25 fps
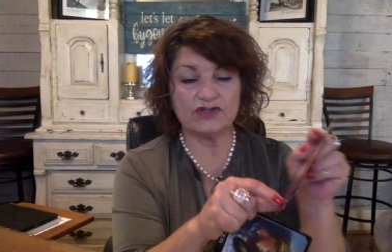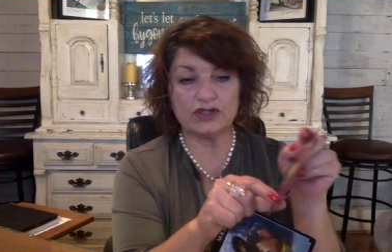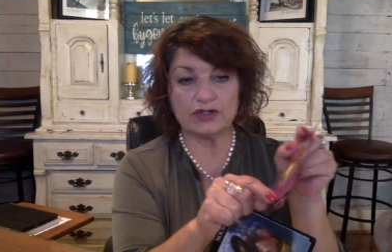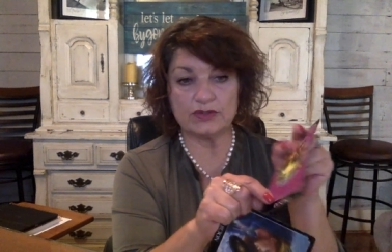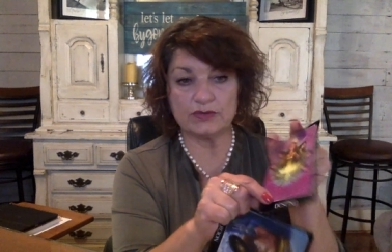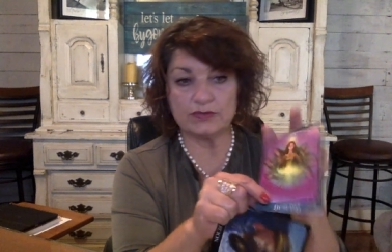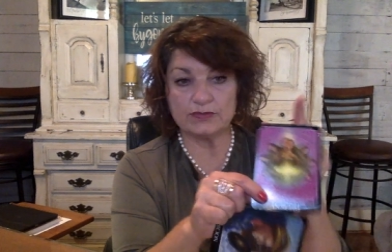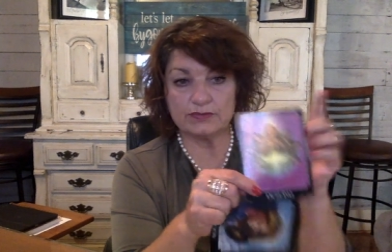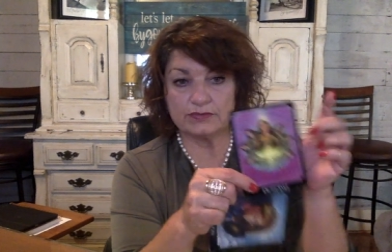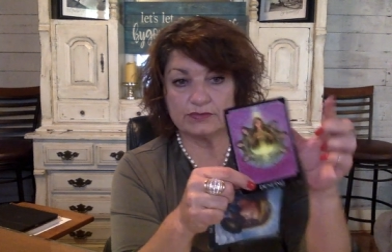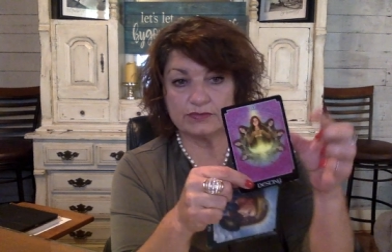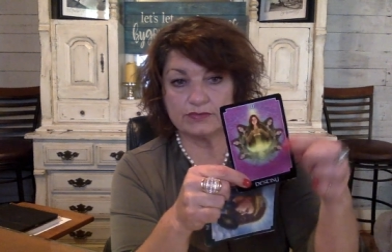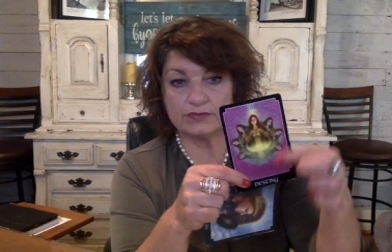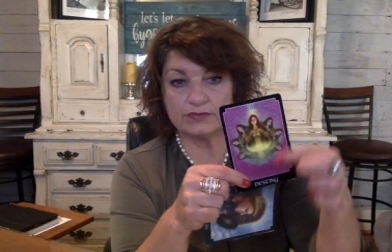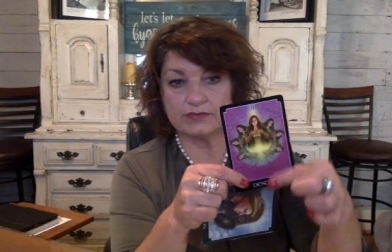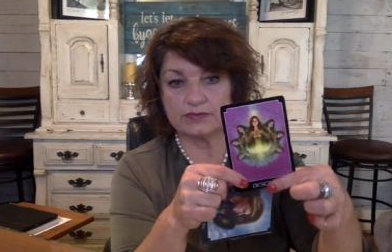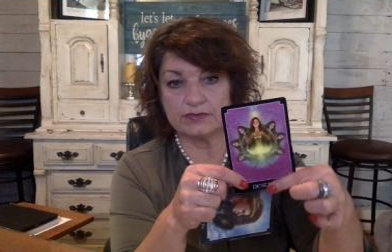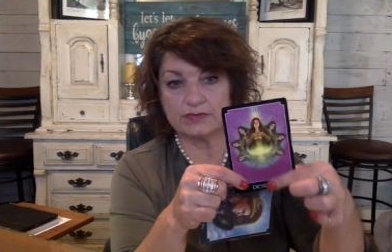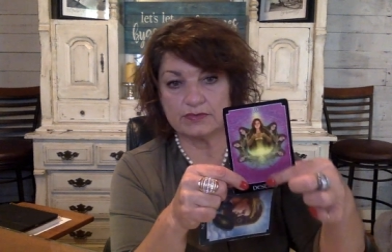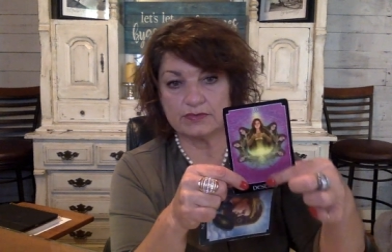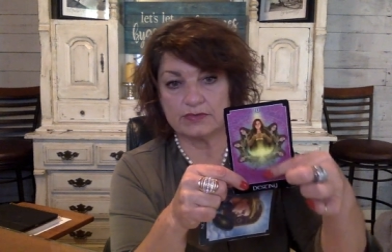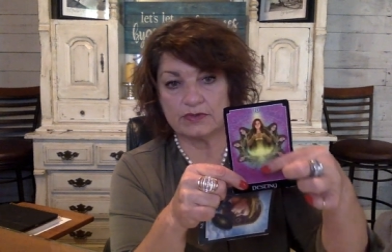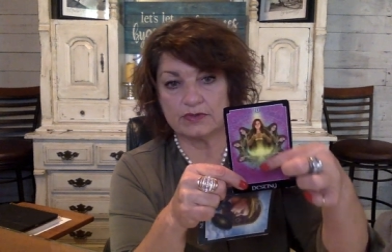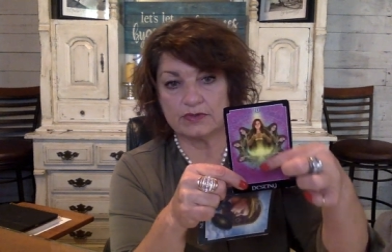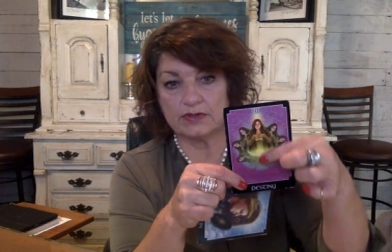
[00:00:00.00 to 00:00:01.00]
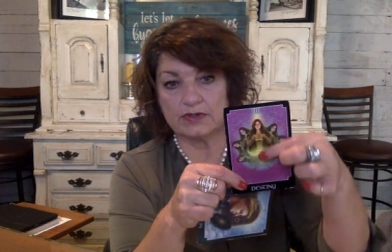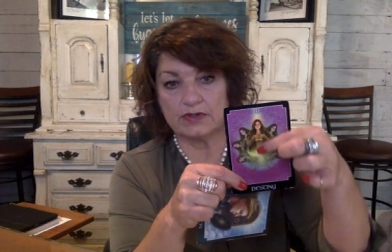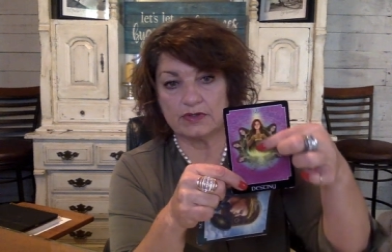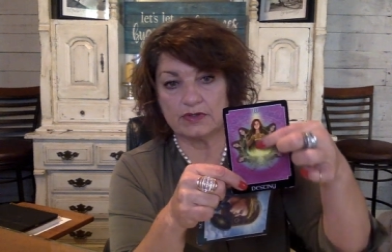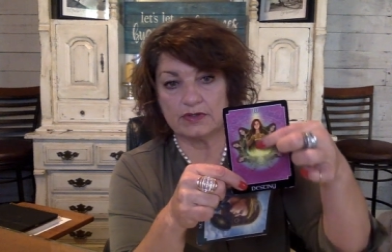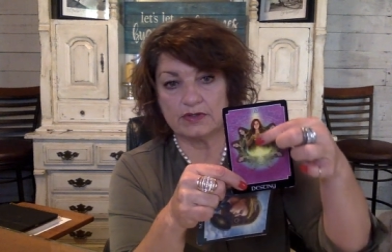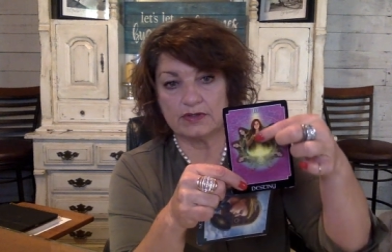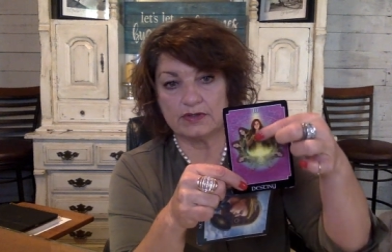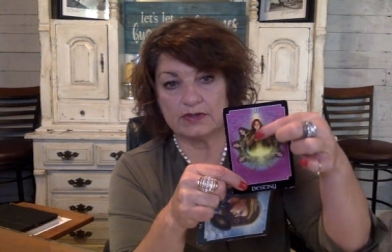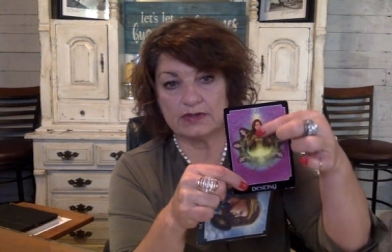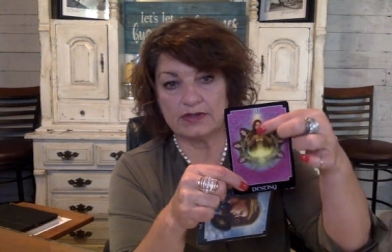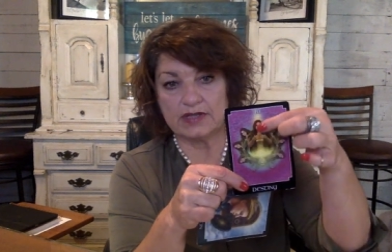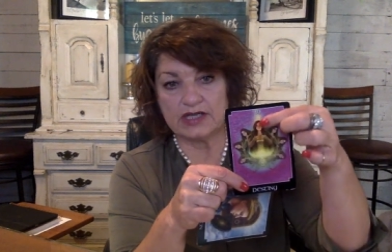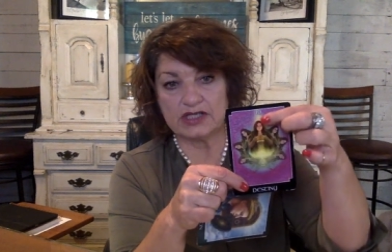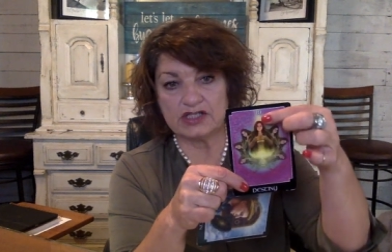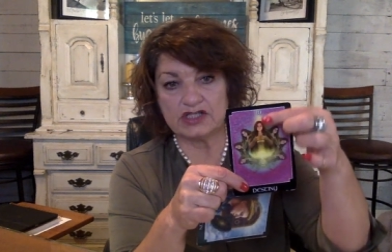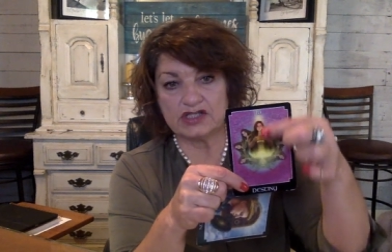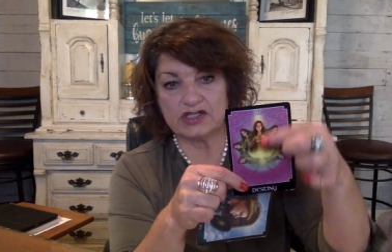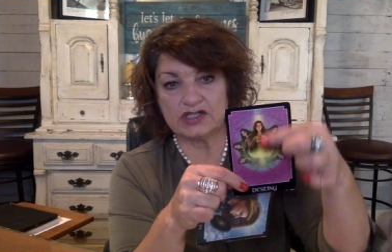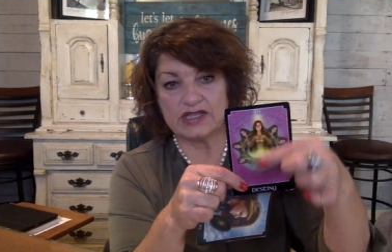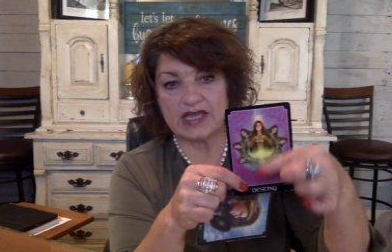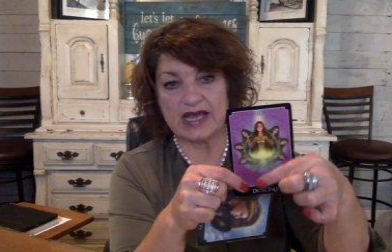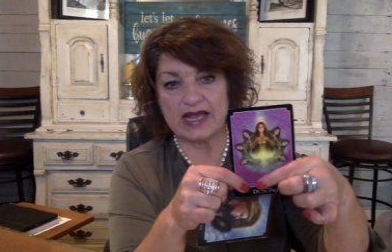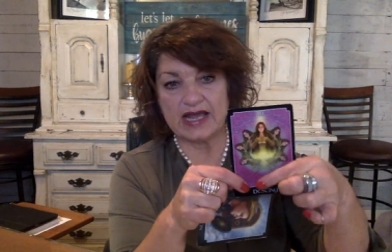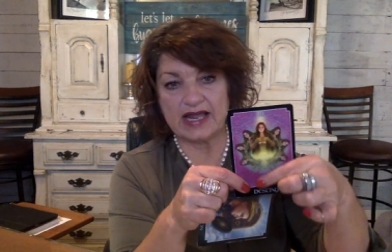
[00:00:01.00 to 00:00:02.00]
you, that
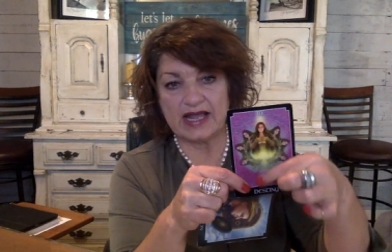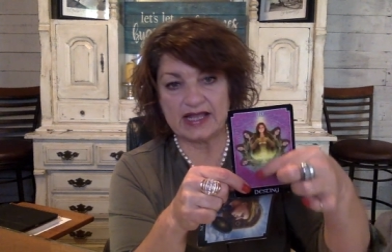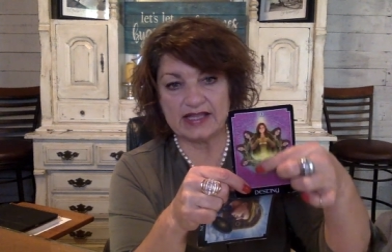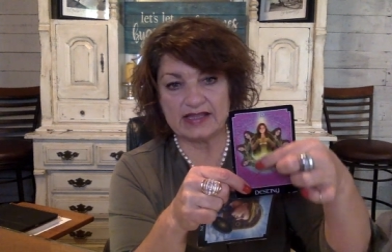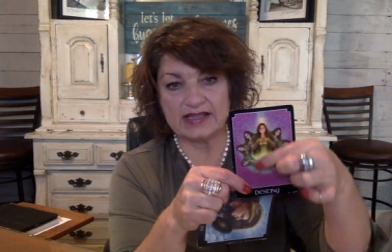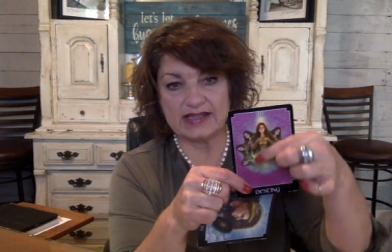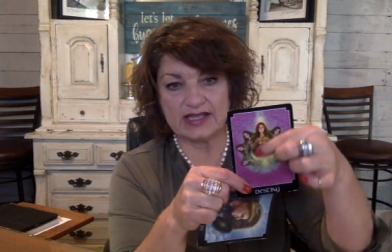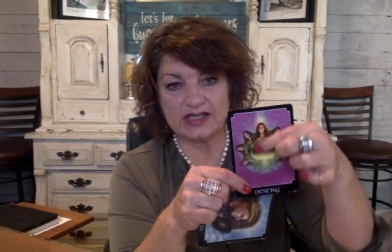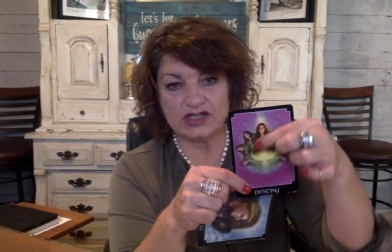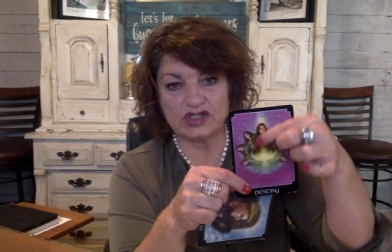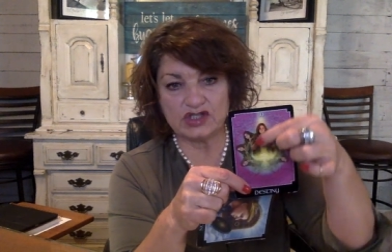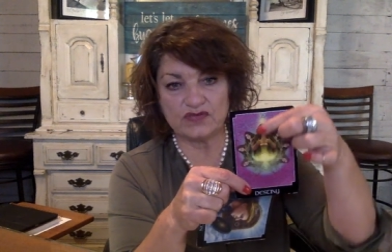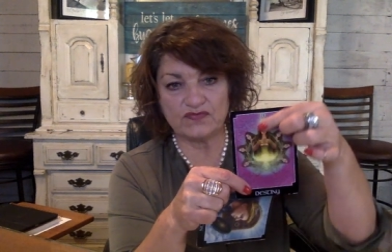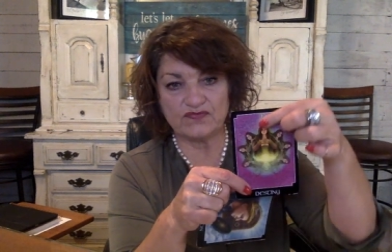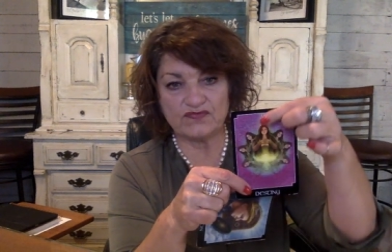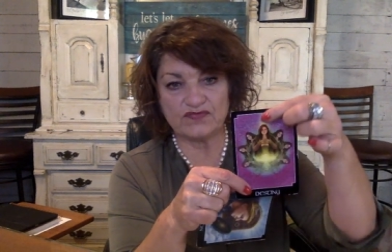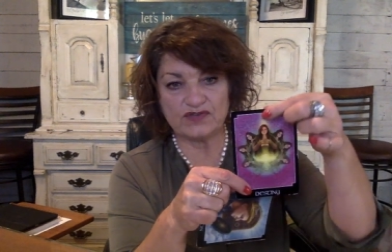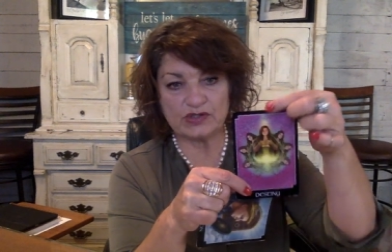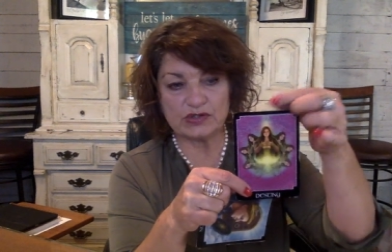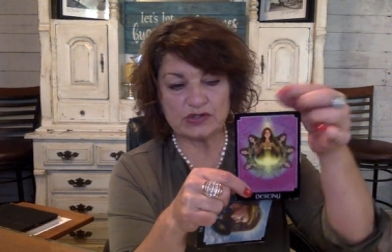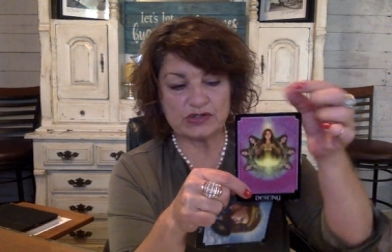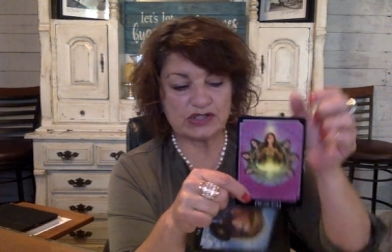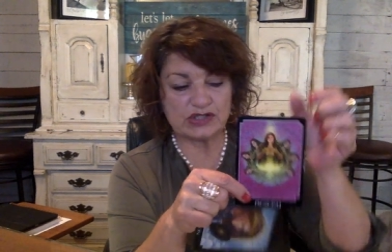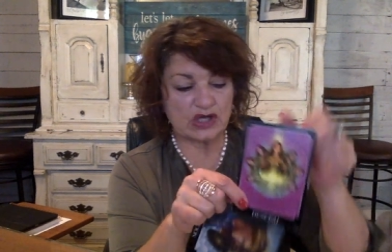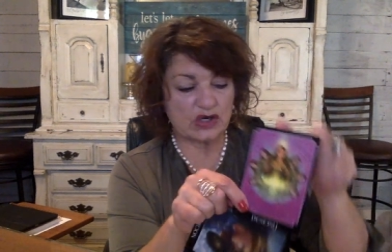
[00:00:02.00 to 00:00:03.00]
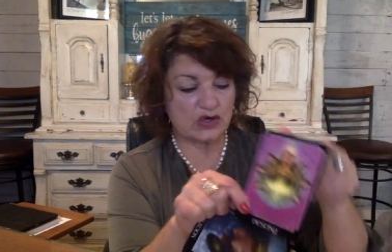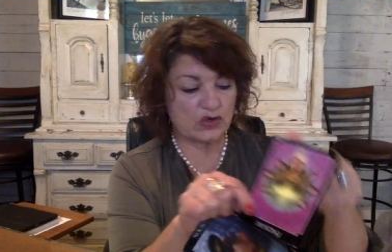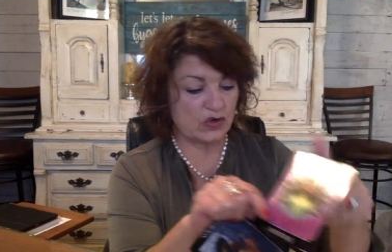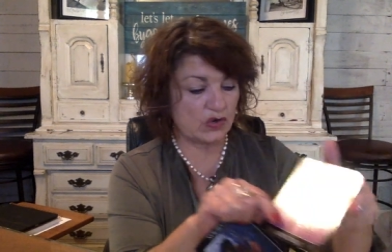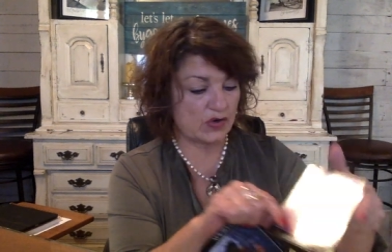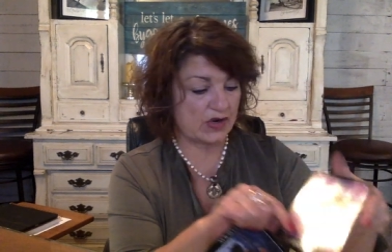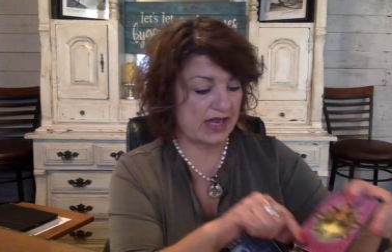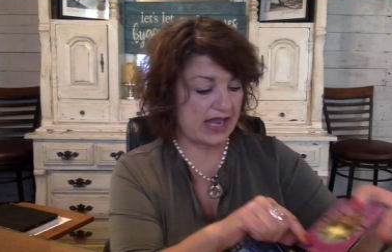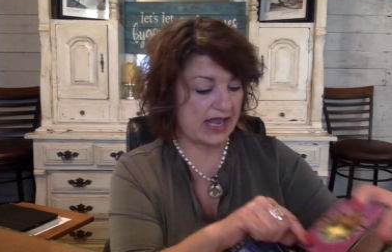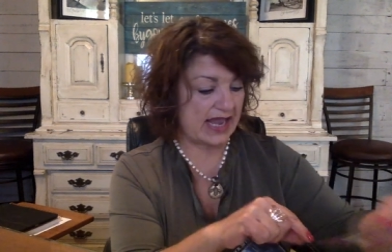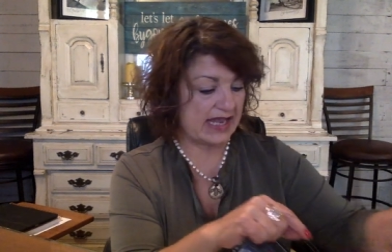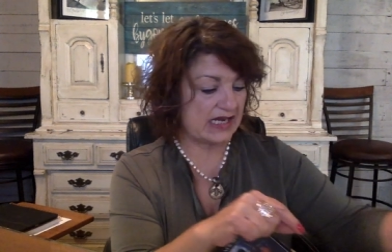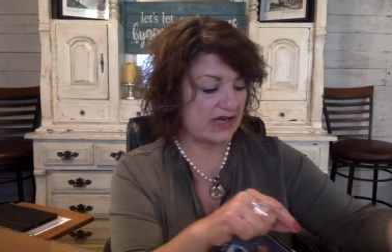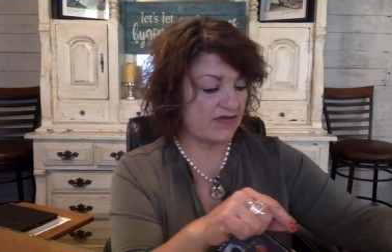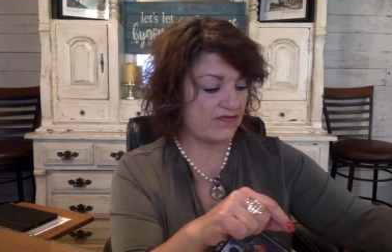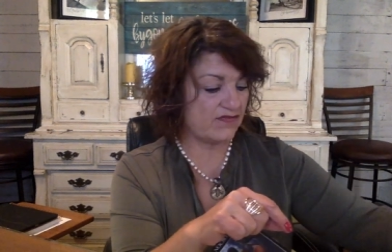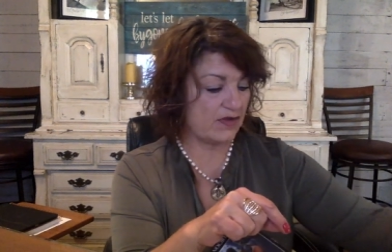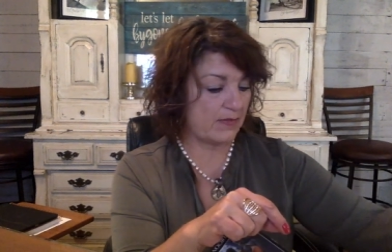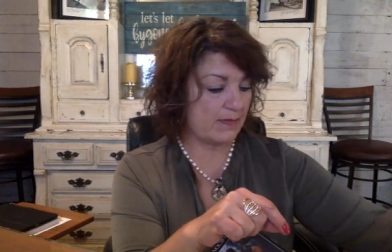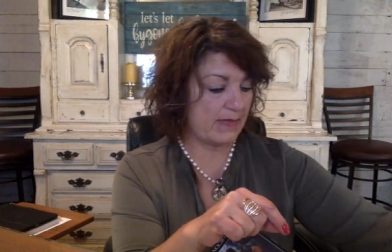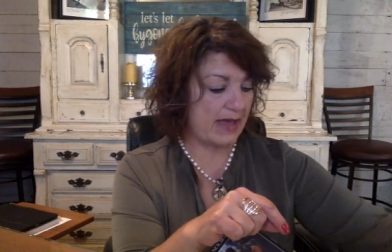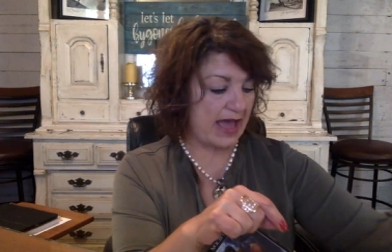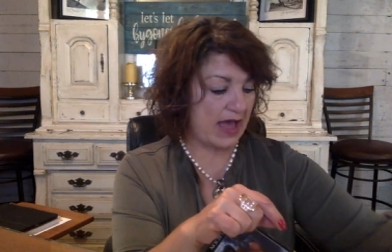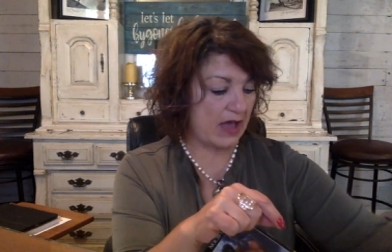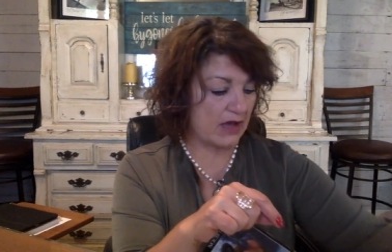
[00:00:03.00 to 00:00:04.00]
that that you feel so creative
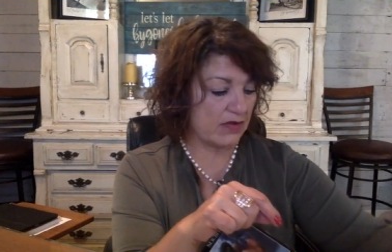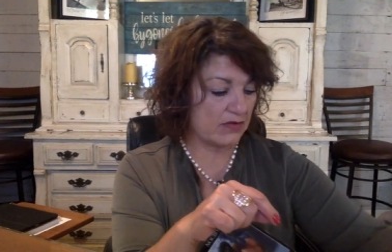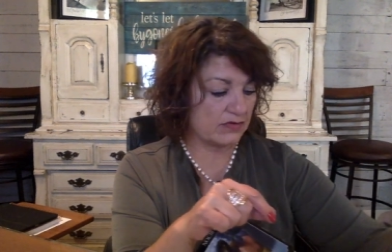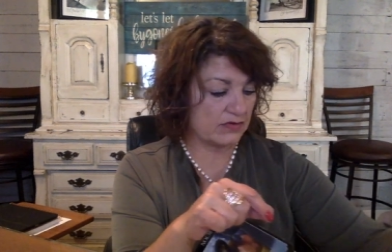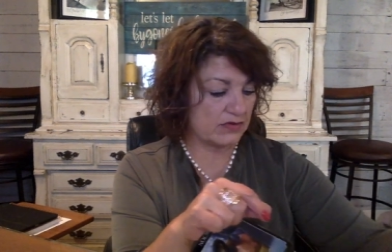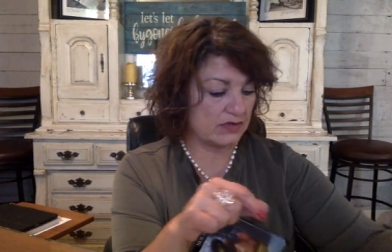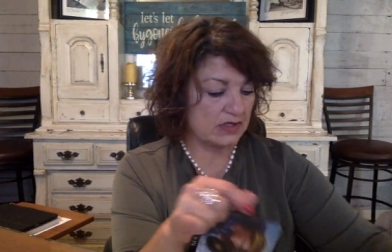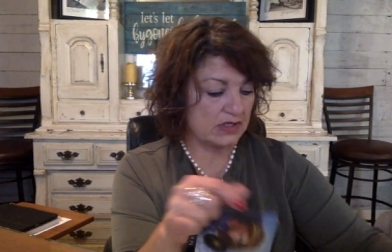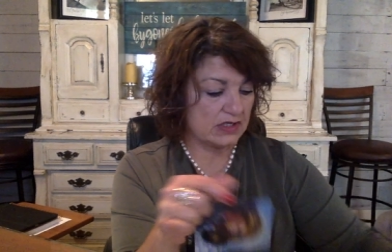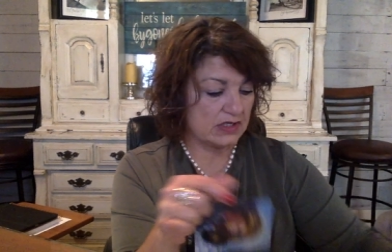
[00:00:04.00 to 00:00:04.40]
about,